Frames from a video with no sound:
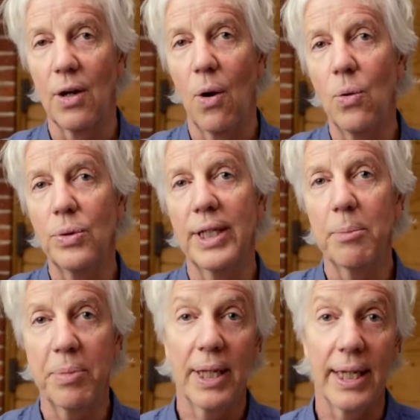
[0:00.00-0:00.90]
only
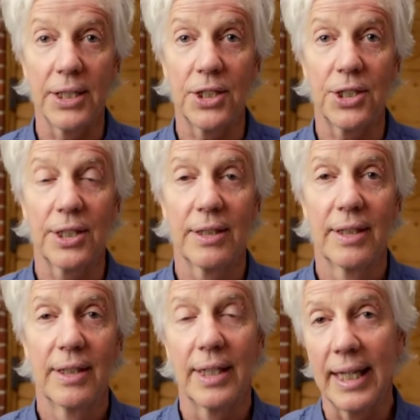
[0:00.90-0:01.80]
place
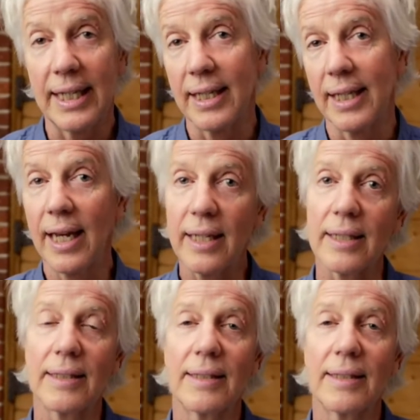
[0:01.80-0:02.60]
that they can get it.